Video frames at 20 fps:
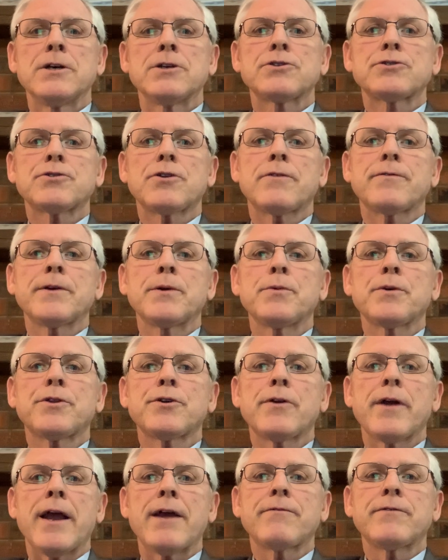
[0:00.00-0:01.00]
Serving with
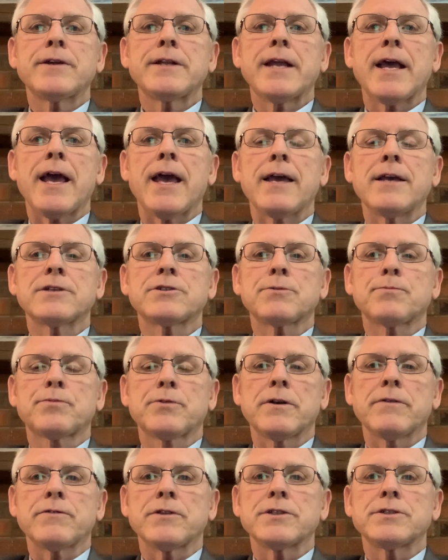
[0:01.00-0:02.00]
her every day is a
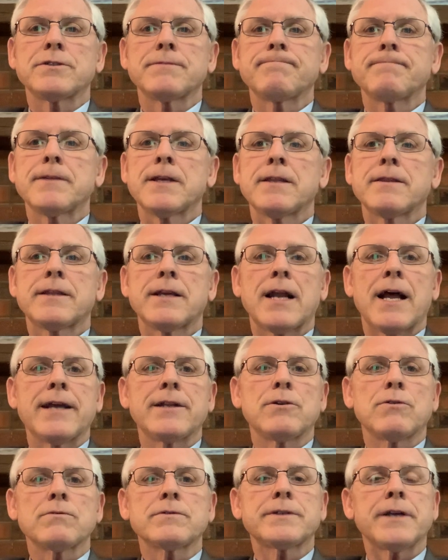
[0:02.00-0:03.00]
privilege that I
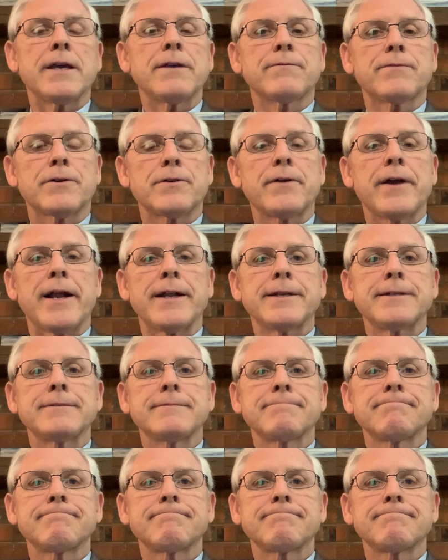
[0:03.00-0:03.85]
don't take for granted.